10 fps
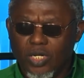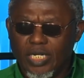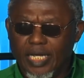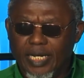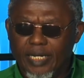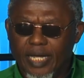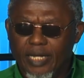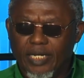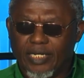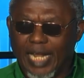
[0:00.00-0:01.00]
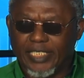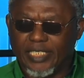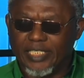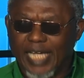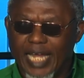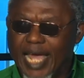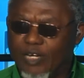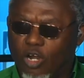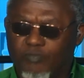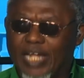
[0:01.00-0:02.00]
the, the, the, the crisis in China
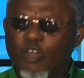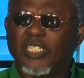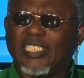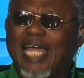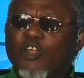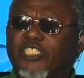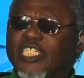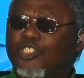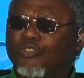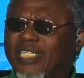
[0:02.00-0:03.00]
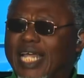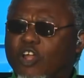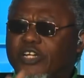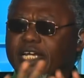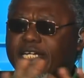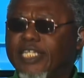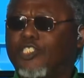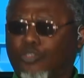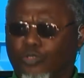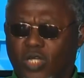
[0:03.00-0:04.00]
and all of that. No, these are not issues. These are not the real
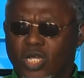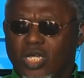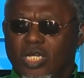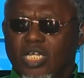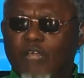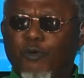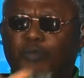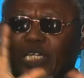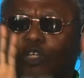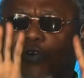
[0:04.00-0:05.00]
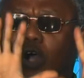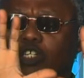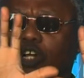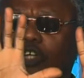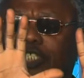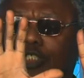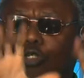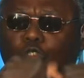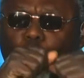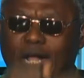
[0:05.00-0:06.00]
issues. If we begin to focus on those
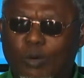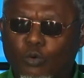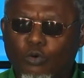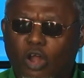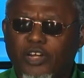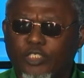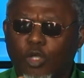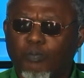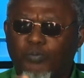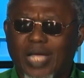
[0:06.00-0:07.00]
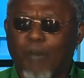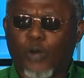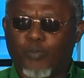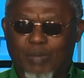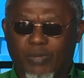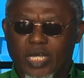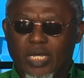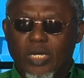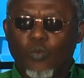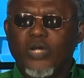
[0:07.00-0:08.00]
issues, we, will run into bigger problem.
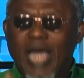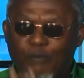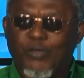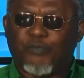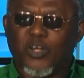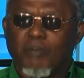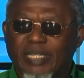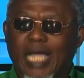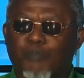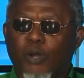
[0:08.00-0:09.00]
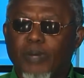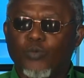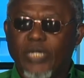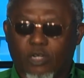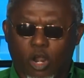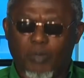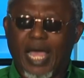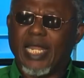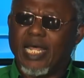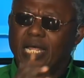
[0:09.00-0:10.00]
We have a fundamental problem with the economy.
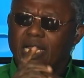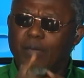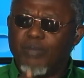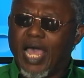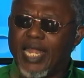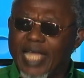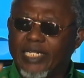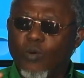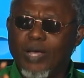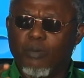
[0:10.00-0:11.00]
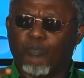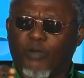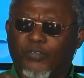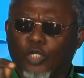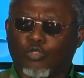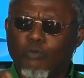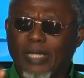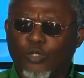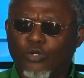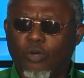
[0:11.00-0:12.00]
And I, uh, I like the way Professor
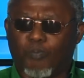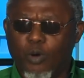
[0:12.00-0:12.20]
Chukwuma Soludo